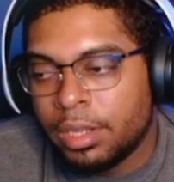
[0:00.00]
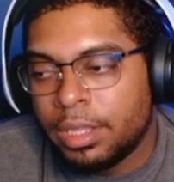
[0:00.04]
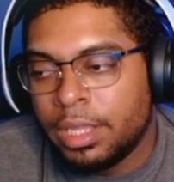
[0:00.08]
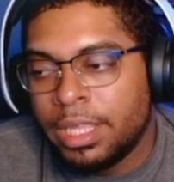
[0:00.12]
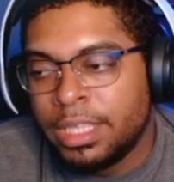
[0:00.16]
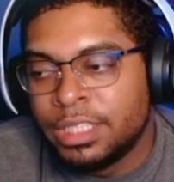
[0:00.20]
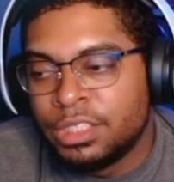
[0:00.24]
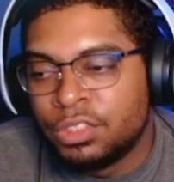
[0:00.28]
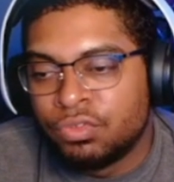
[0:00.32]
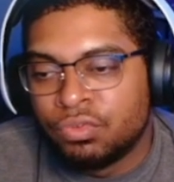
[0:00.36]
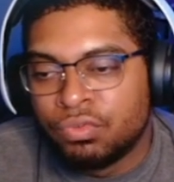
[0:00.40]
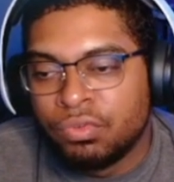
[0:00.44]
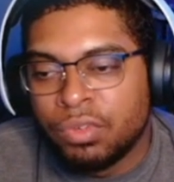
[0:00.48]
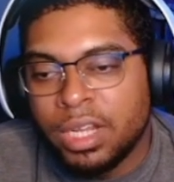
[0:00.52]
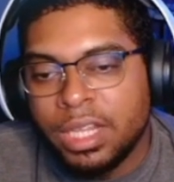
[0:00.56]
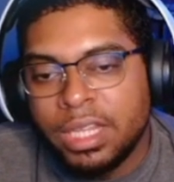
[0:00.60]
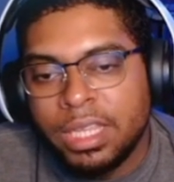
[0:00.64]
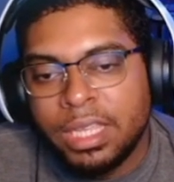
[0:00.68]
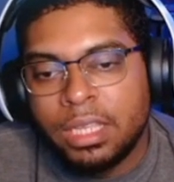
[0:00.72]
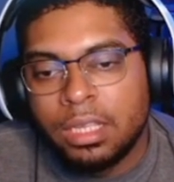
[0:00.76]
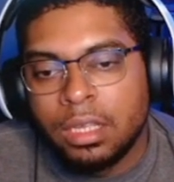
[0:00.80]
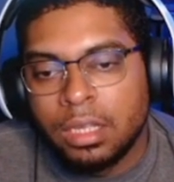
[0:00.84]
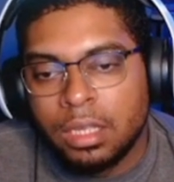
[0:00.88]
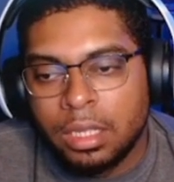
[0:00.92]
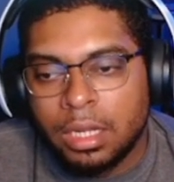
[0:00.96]
It's really
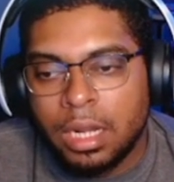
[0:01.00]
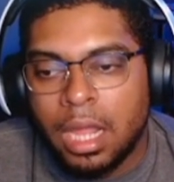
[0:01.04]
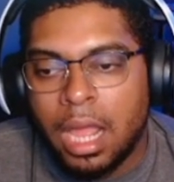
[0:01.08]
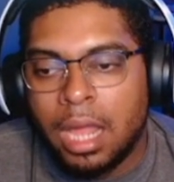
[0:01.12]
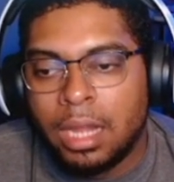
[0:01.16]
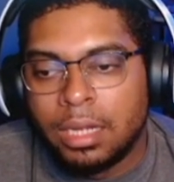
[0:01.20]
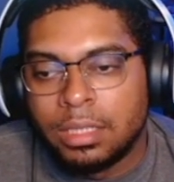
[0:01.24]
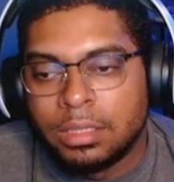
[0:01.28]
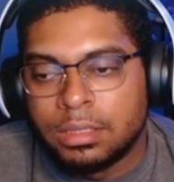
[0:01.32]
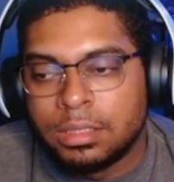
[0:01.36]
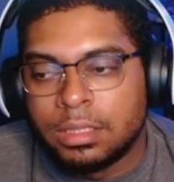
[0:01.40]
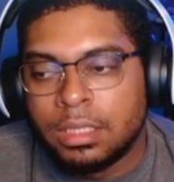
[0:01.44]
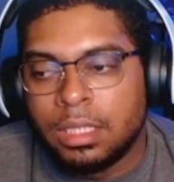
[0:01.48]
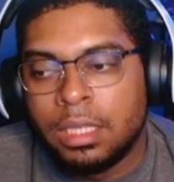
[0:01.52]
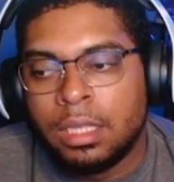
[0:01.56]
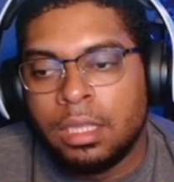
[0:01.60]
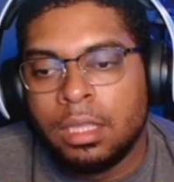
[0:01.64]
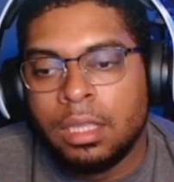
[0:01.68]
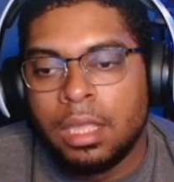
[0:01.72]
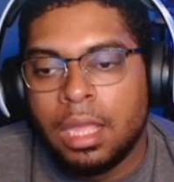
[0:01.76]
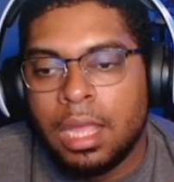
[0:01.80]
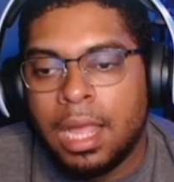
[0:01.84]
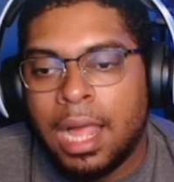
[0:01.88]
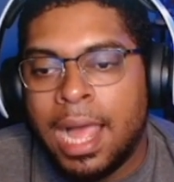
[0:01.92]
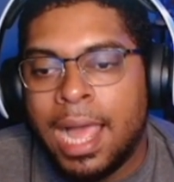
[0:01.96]
good, honestly.
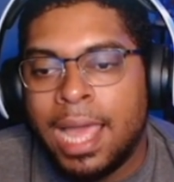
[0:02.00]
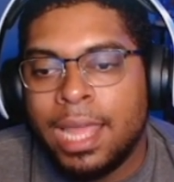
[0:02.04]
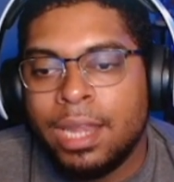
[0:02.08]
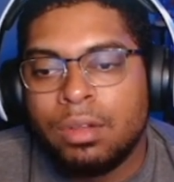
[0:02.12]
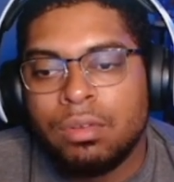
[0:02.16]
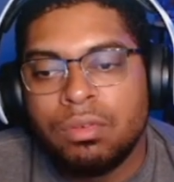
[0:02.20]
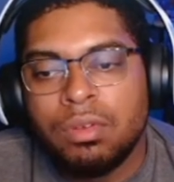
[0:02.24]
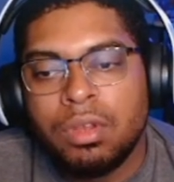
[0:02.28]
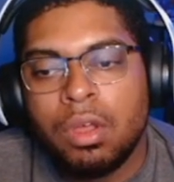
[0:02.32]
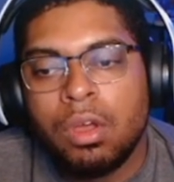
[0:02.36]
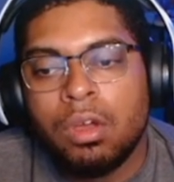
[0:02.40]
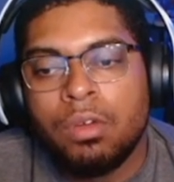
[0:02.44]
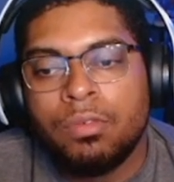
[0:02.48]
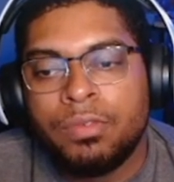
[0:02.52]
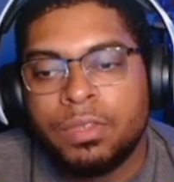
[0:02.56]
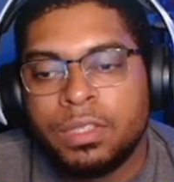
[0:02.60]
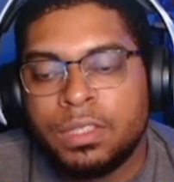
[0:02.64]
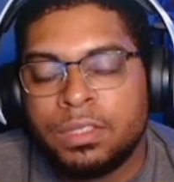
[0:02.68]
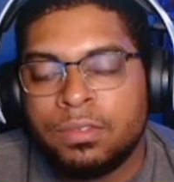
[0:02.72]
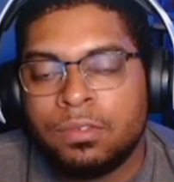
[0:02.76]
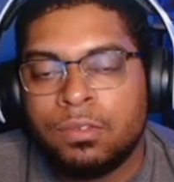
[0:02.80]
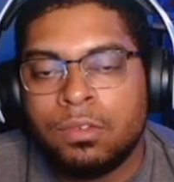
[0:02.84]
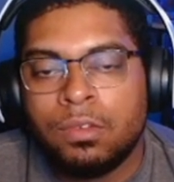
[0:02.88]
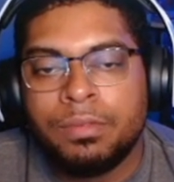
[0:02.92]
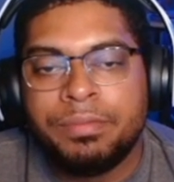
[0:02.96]
I don't know if
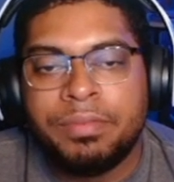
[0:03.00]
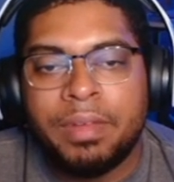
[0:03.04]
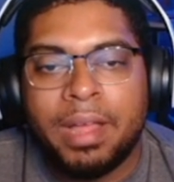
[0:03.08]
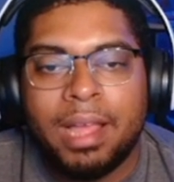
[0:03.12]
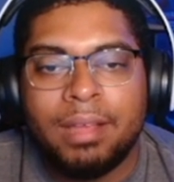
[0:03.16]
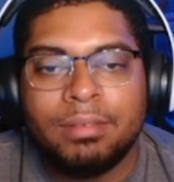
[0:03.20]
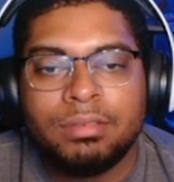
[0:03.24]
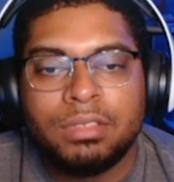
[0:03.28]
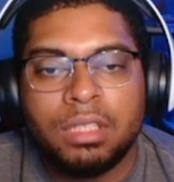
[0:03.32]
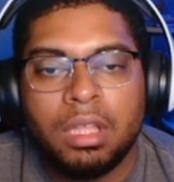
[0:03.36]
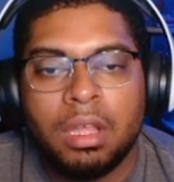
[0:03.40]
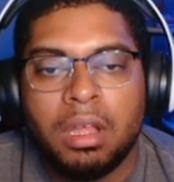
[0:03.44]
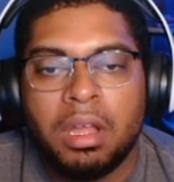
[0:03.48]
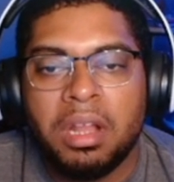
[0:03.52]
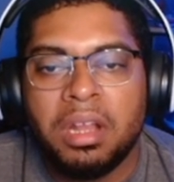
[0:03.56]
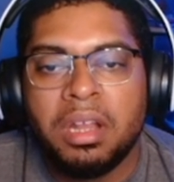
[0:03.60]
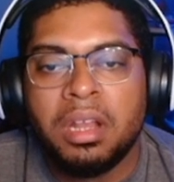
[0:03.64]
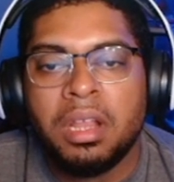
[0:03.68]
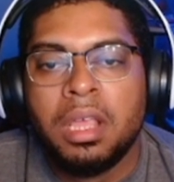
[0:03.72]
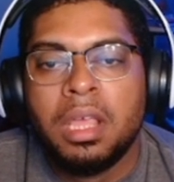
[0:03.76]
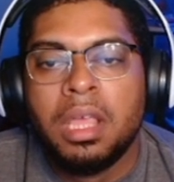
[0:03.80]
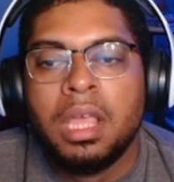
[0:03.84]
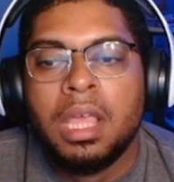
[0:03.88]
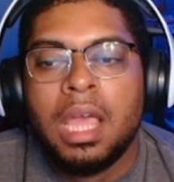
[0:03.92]
it's full 5-star.